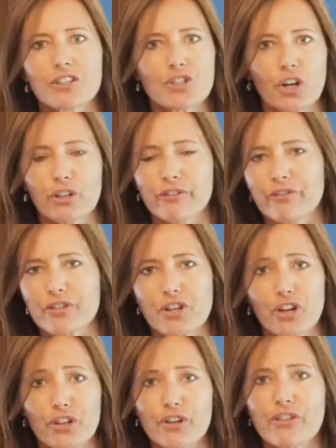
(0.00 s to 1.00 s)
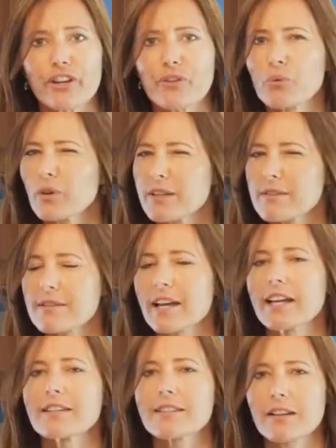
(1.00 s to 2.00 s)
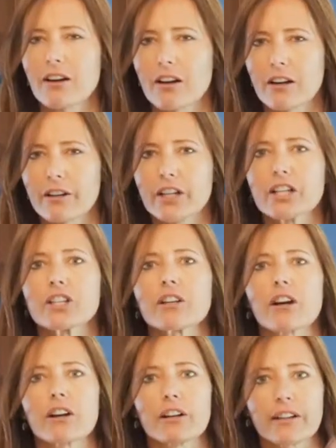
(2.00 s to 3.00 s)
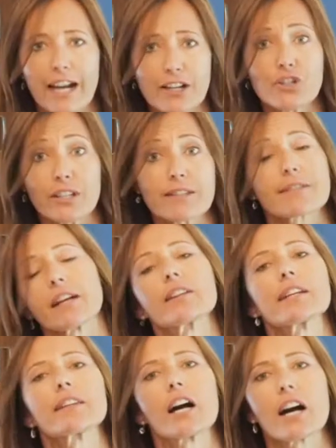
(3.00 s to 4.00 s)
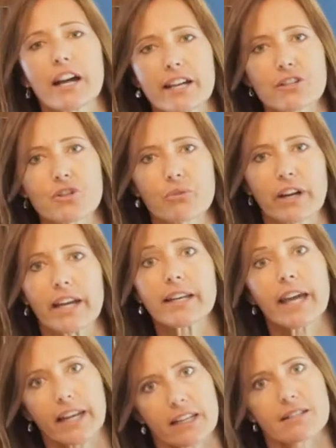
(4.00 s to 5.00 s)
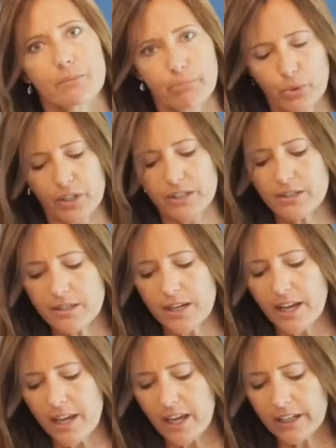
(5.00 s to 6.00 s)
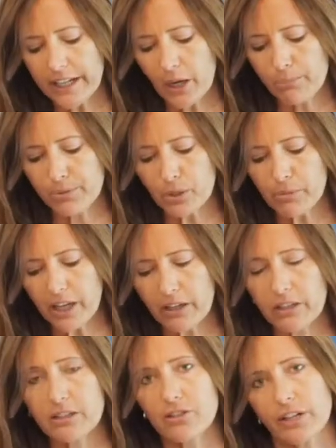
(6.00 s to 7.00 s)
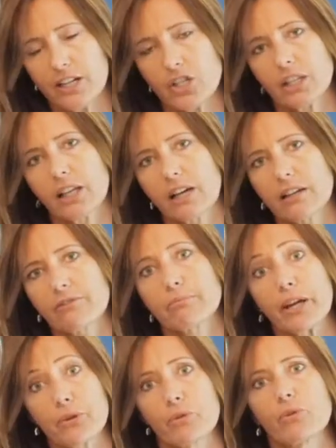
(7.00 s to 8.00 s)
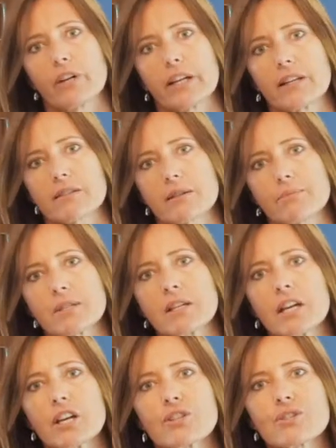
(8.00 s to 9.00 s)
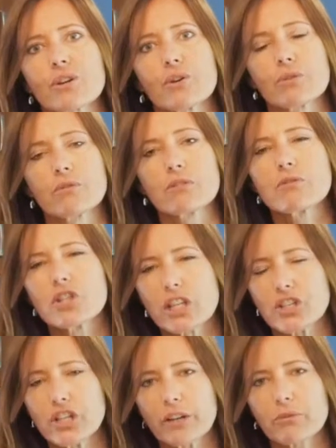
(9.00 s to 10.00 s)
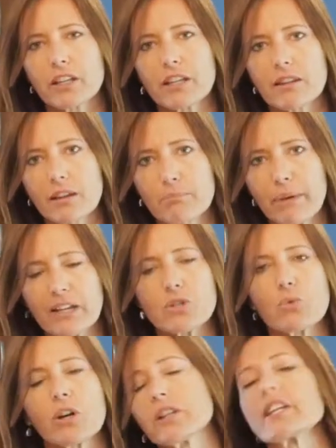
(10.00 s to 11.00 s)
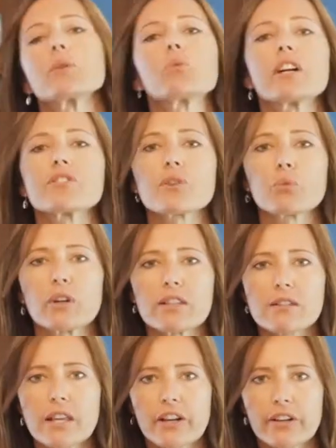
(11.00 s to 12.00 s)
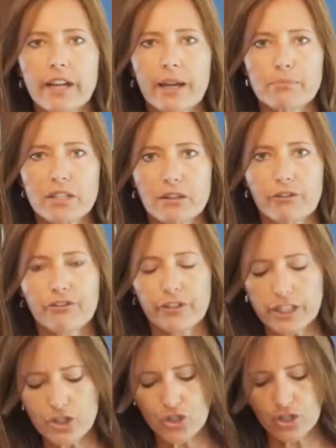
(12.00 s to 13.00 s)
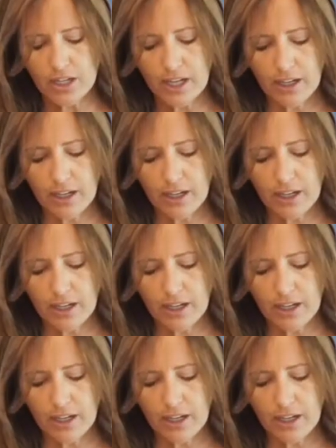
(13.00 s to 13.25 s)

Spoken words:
Dollar for dollar, they're the ones that are actually selling the highest grade, and it's important. Now, probiotics are actually live microorganisms. So generally the best quality ones are ones that are kept in the fridge.